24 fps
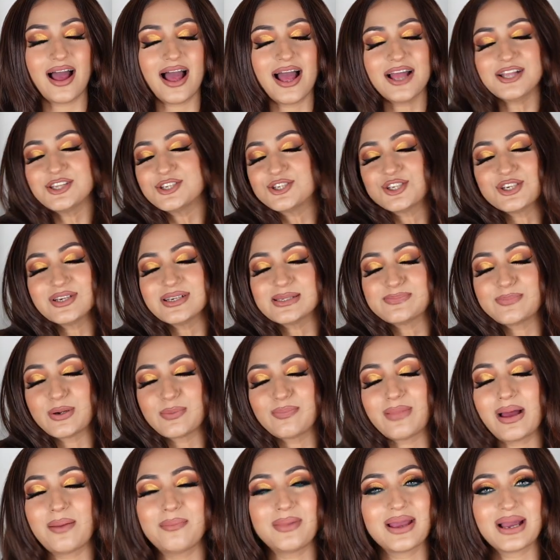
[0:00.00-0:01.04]
and just
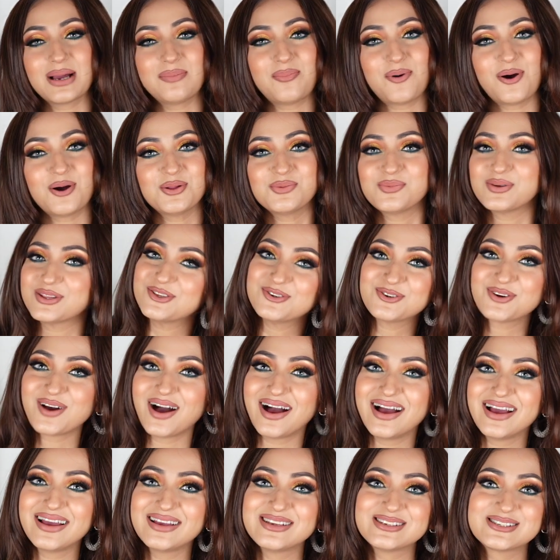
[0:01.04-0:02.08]
put my makeup on with you
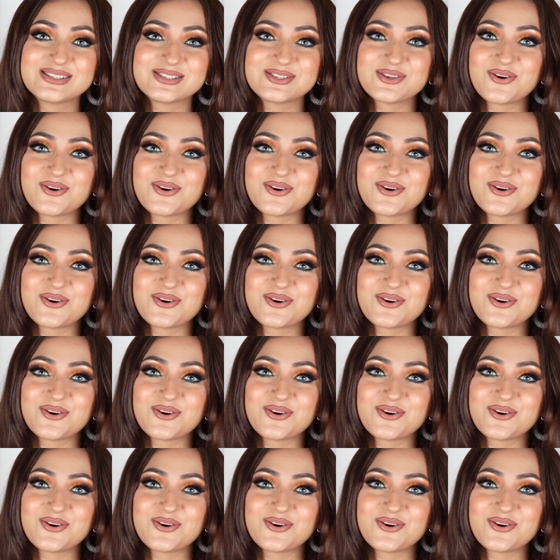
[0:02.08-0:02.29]
guys.